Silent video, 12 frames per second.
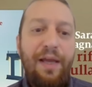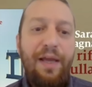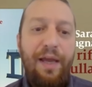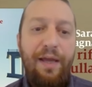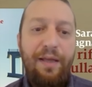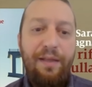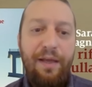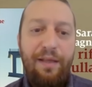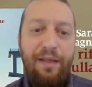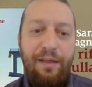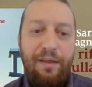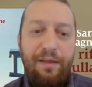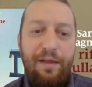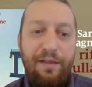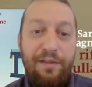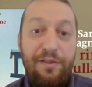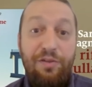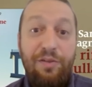
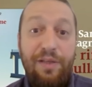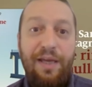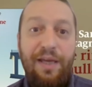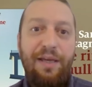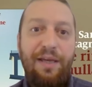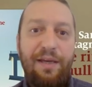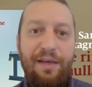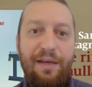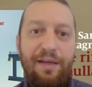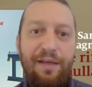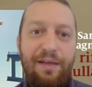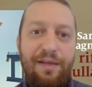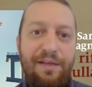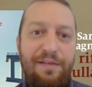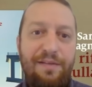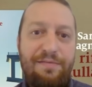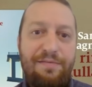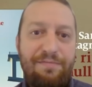And so they,
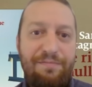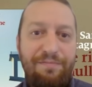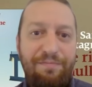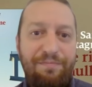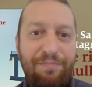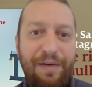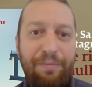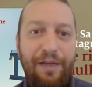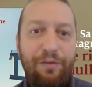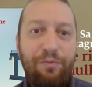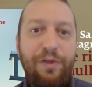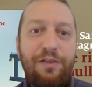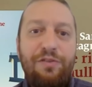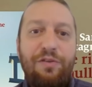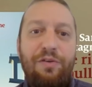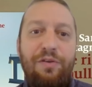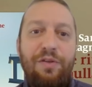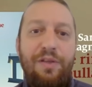by doing
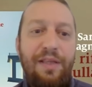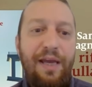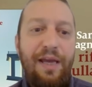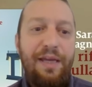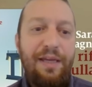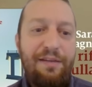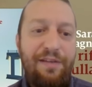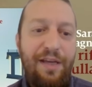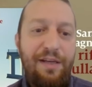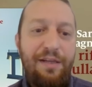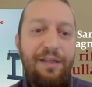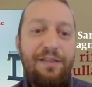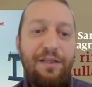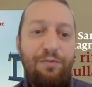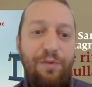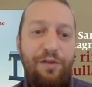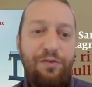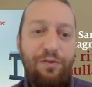so, they created a
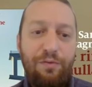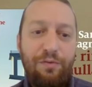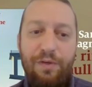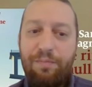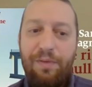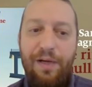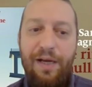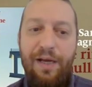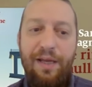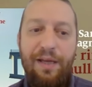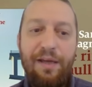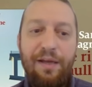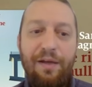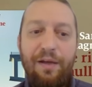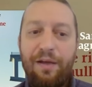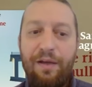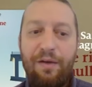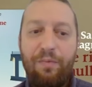situation whereby
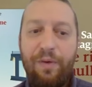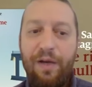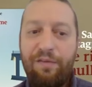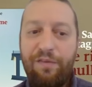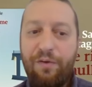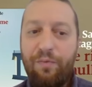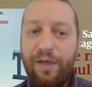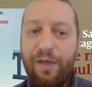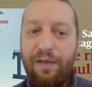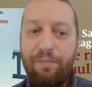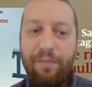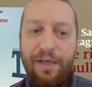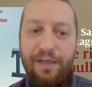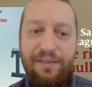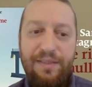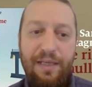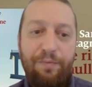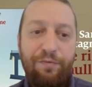whenever we made a
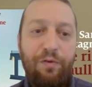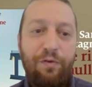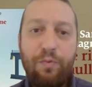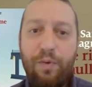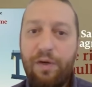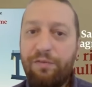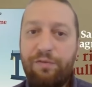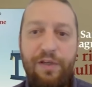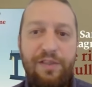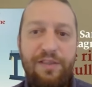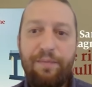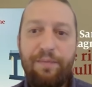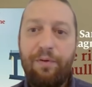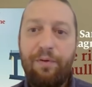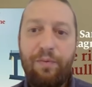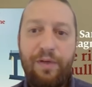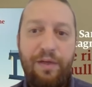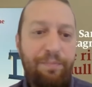step forward, for
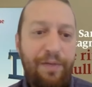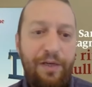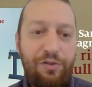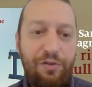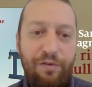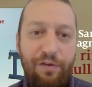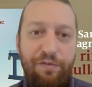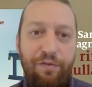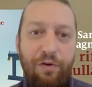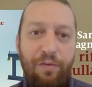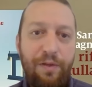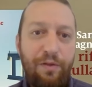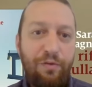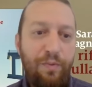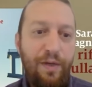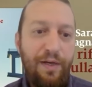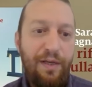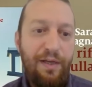example, with the pension reform in
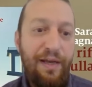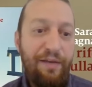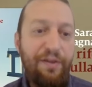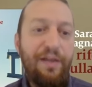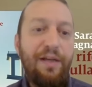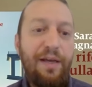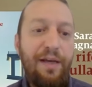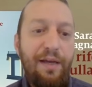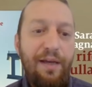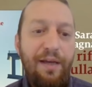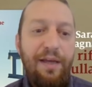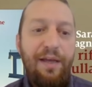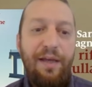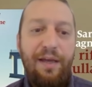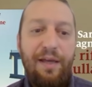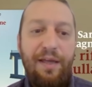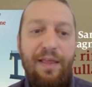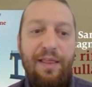
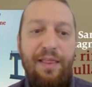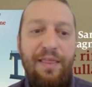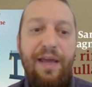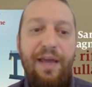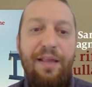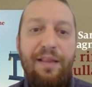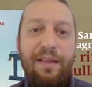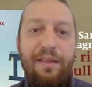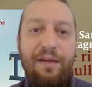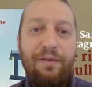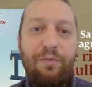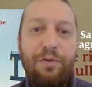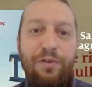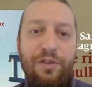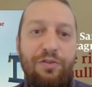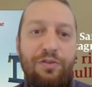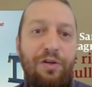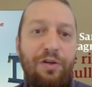2011, then there was a
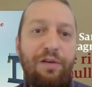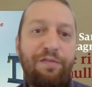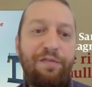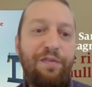sort of